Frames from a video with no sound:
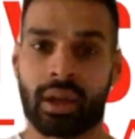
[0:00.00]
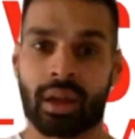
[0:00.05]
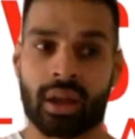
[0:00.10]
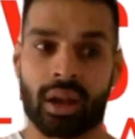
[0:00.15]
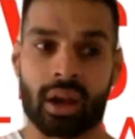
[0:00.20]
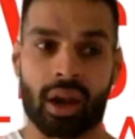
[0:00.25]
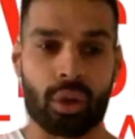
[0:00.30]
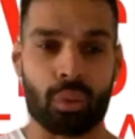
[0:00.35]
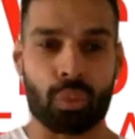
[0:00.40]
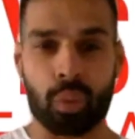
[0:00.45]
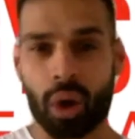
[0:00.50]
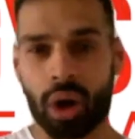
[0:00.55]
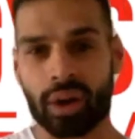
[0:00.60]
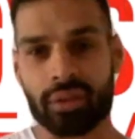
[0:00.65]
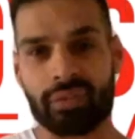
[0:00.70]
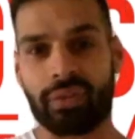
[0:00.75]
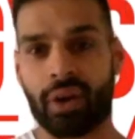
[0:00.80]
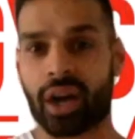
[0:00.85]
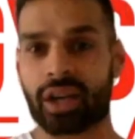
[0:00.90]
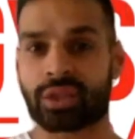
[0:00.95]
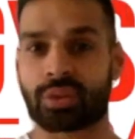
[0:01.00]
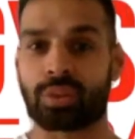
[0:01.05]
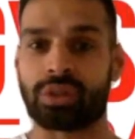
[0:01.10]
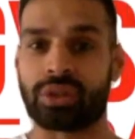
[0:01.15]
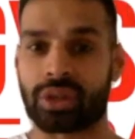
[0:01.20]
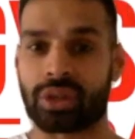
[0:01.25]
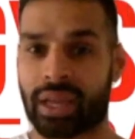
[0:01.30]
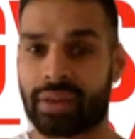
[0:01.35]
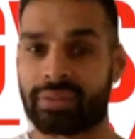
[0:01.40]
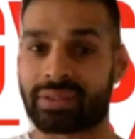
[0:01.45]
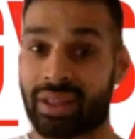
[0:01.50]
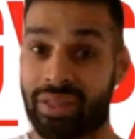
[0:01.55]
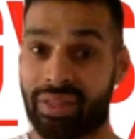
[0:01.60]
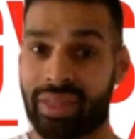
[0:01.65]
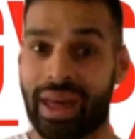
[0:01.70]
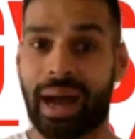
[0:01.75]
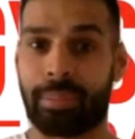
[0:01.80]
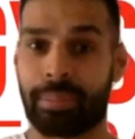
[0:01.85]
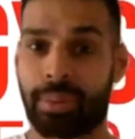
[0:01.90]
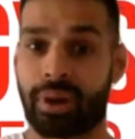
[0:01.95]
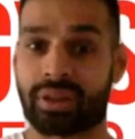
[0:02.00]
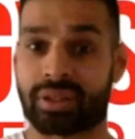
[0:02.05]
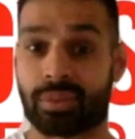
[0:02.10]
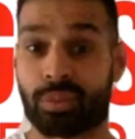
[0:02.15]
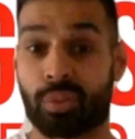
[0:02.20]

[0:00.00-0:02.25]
like what advice would you give to that person?